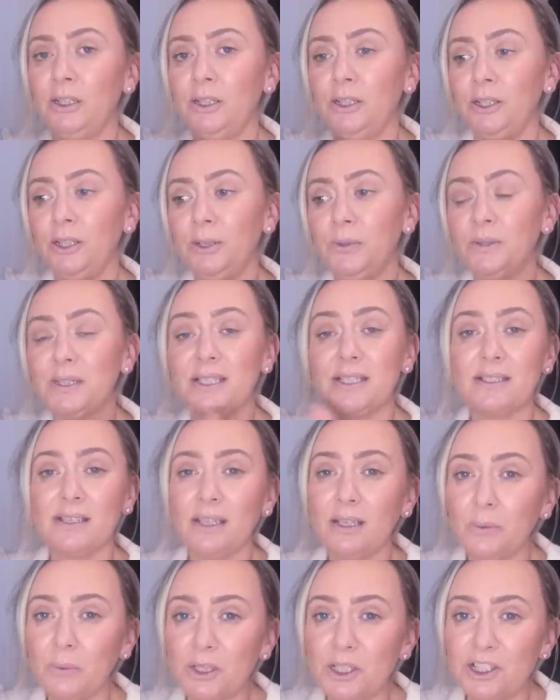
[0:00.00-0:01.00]
You
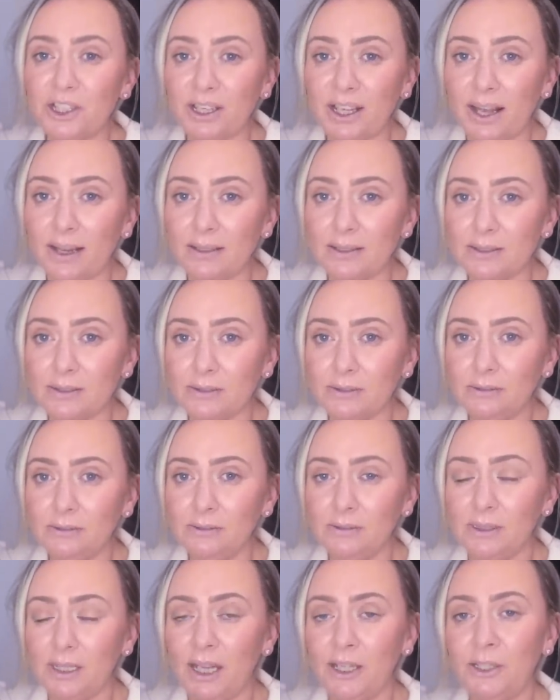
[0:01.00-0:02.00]
distinguish the candle
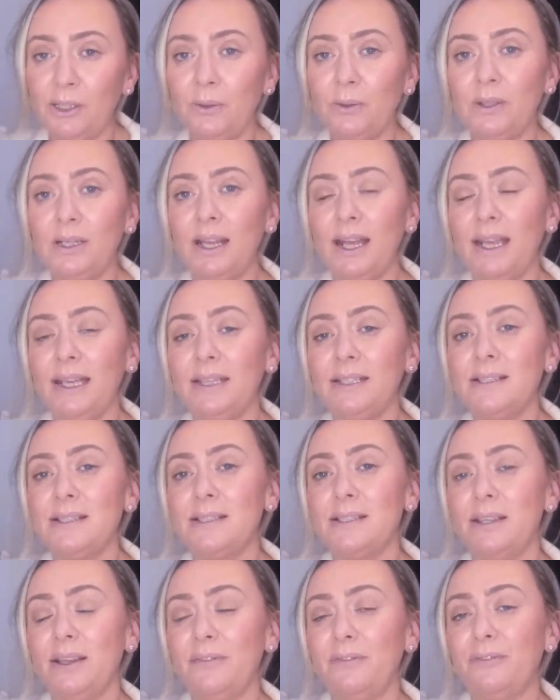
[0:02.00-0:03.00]
and you let it
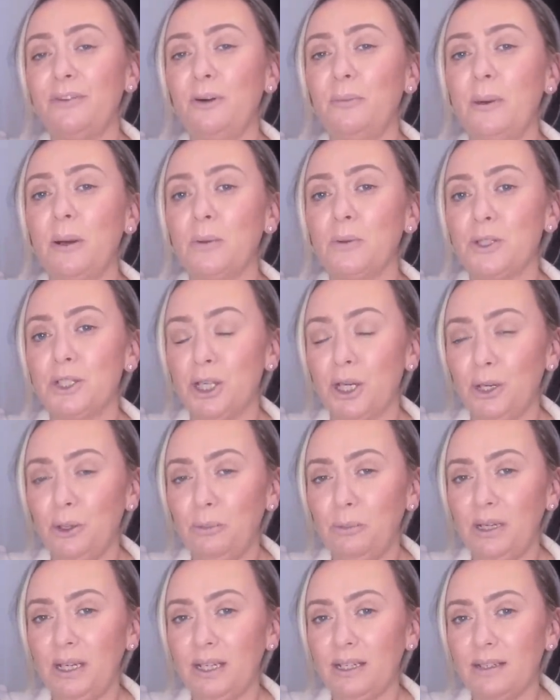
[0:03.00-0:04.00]
sit for about two
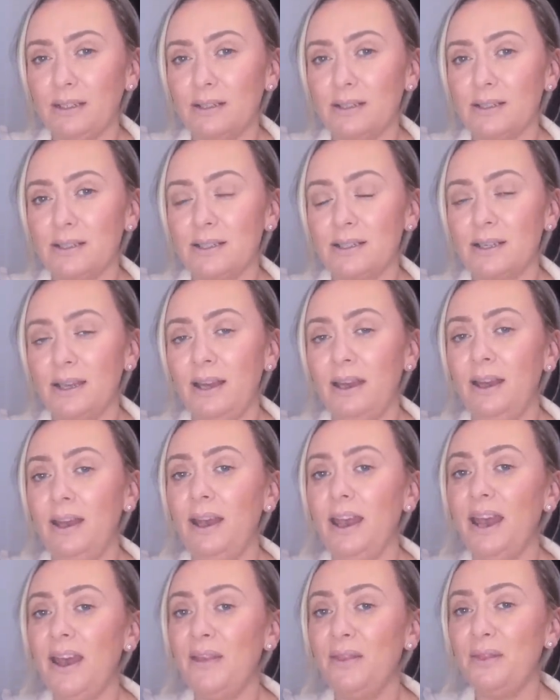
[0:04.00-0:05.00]
minutes
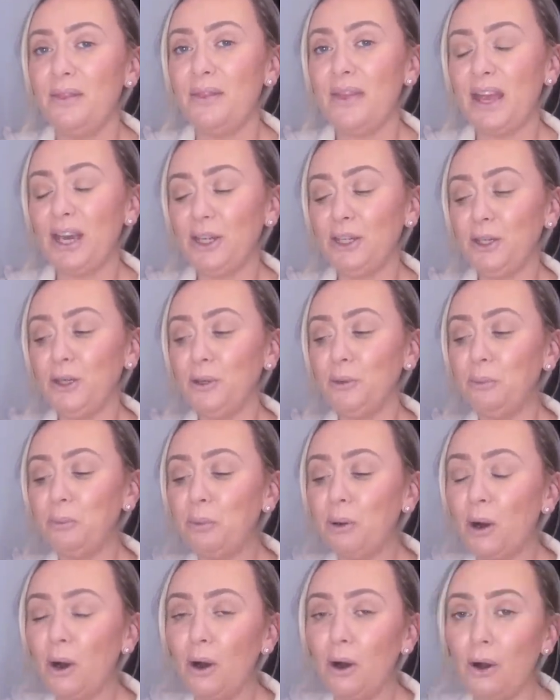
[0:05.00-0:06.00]
and then you
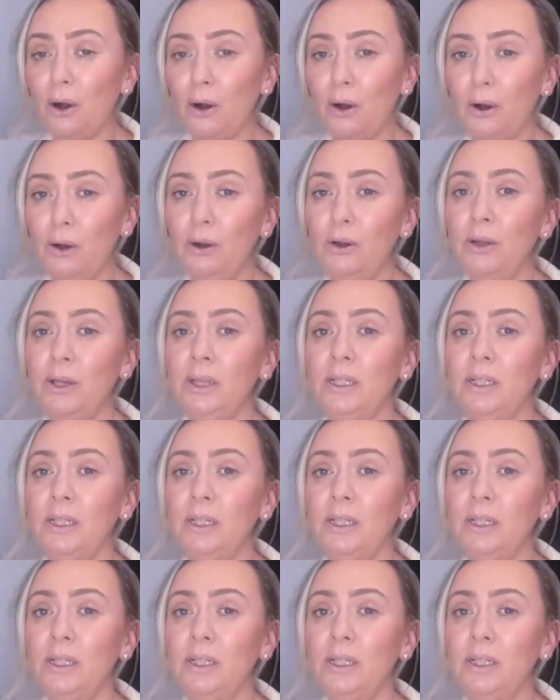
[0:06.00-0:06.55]
pour